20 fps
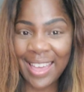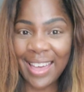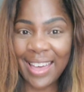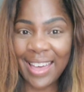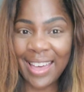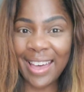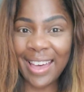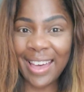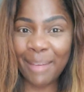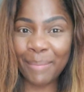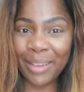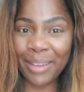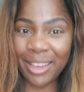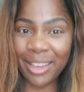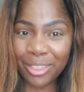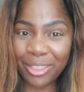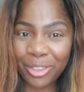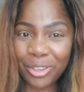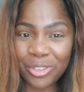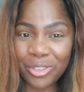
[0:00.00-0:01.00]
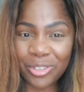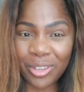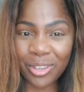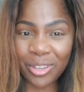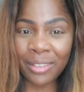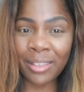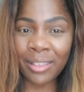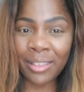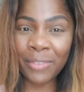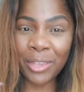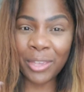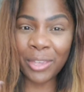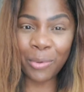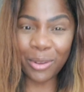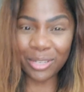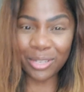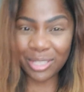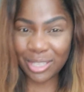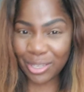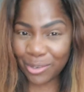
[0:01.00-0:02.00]
But others of you
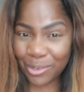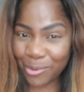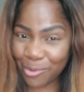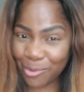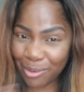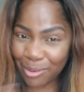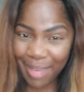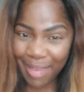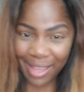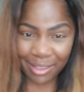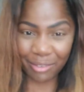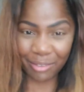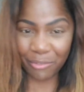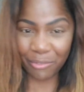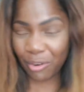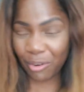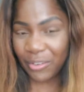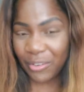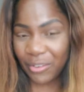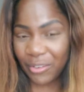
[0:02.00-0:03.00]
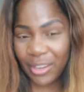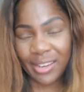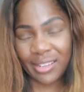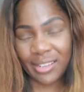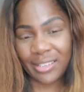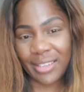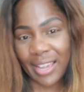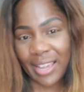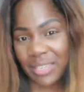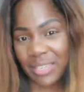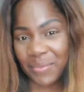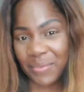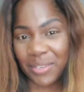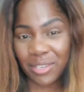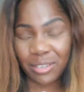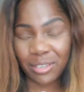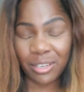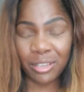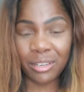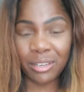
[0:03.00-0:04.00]
are still going back and forth. You're indecisive, and
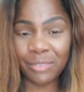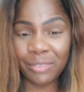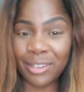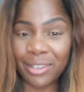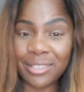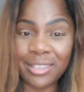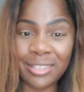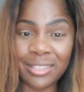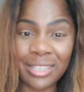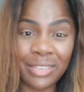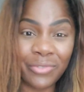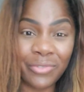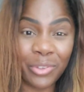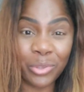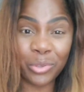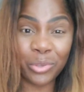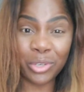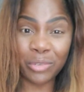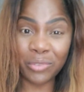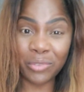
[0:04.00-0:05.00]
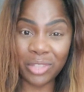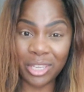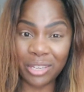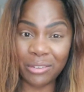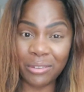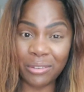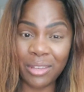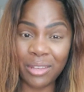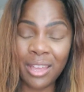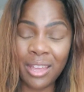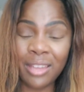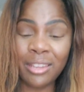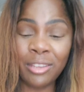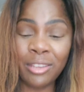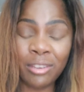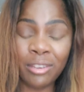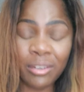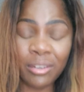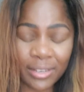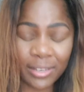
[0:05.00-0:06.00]
so the universe doesn't even know what to do with you.
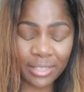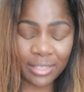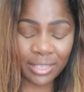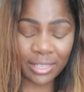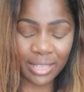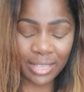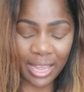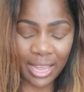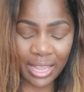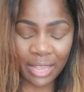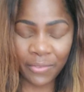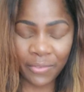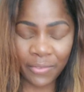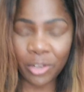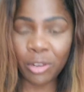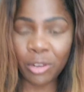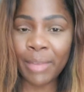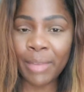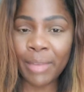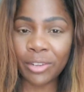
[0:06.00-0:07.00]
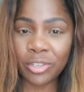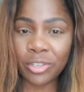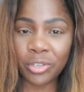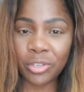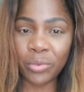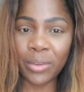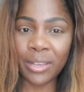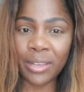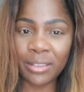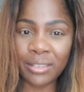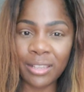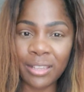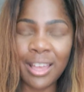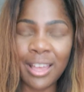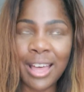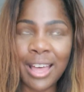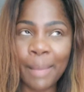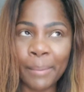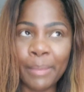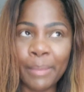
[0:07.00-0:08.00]
The universe is saying, if you don't make a choice,
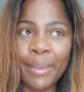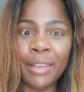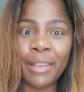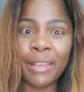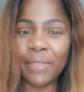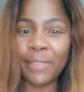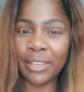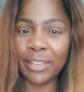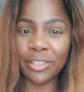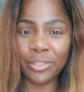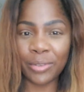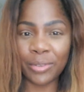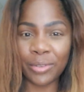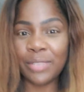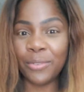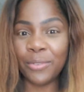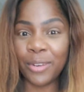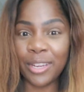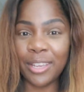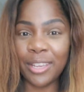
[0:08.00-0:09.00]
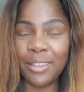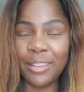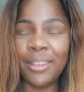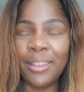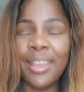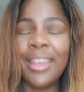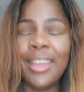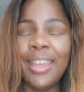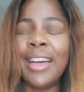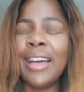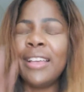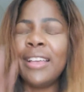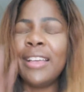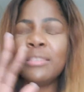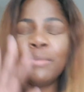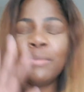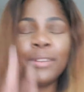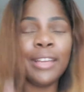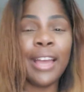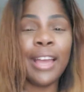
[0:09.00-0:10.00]
I'm gonna make a fucking choice for you. I
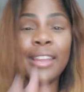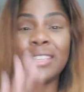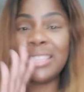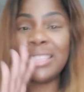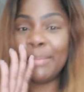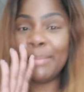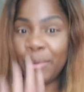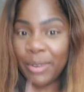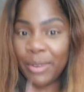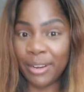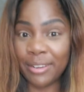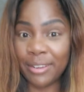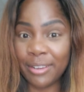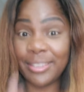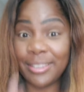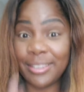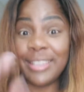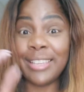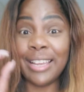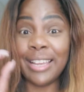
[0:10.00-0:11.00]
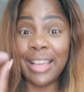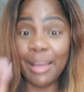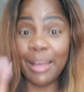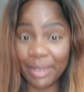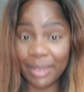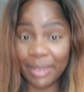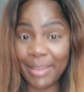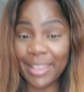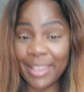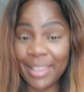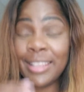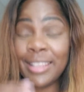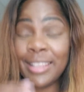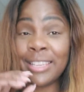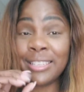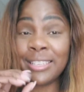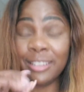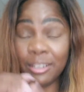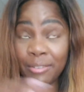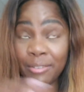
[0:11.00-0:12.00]
swear to God, that's not my words. It's like I'm gonna make.
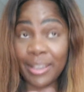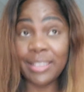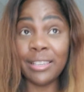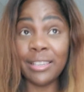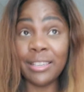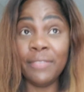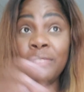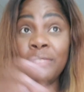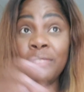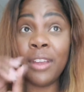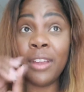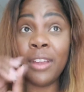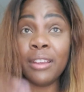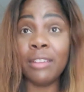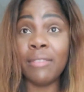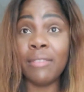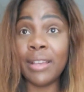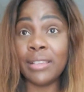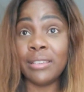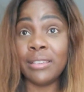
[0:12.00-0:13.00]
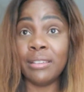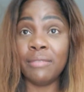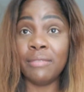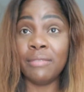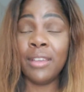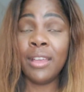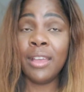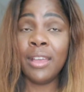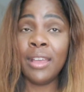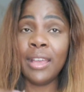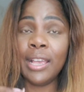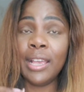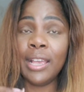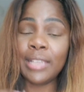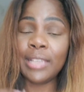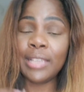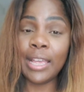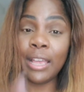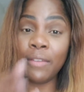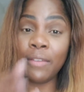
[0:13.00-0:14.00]
It's aggressive. It's very aggressive. It's
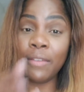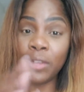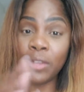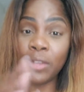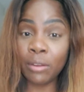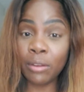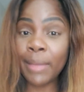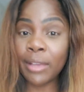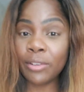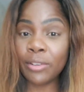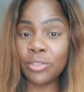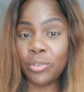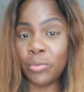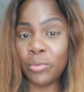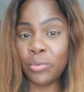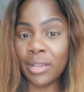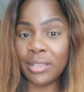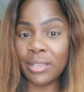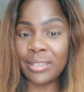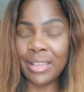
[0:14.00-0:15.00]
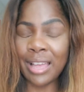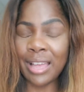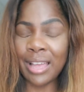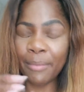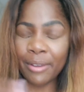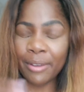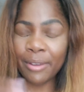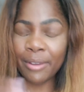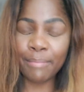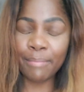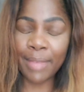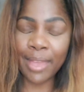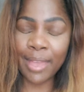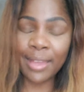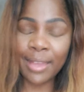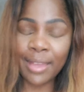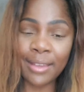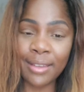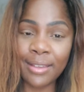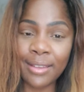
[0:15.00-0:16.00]
like if you don't make a choice, I'm gonna
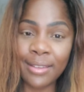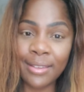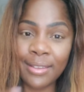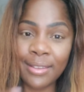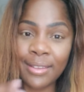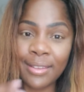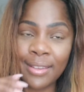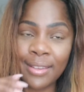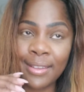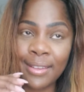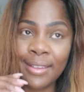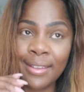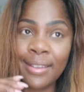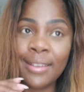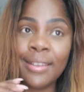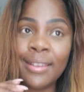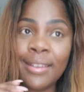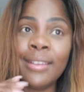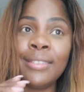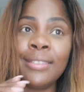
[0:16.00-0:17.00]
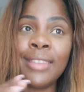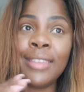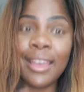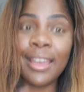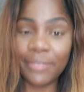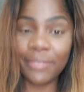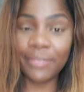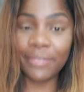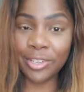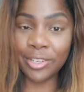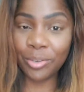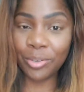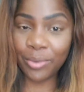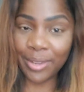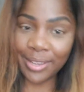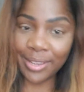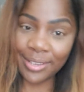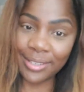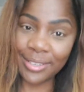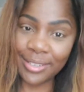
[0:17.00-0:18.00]
make the effing
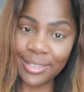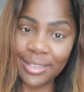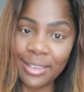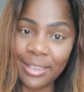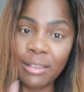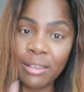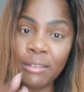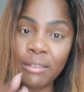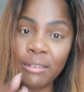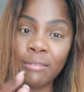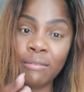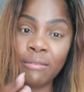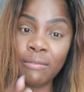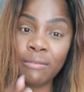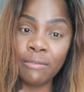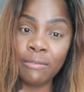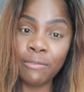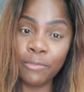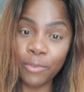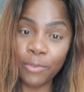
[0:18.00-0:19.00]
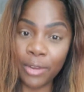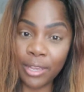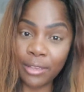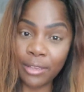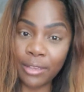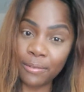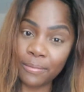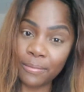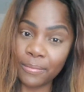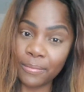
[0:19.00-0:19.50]
choice for you.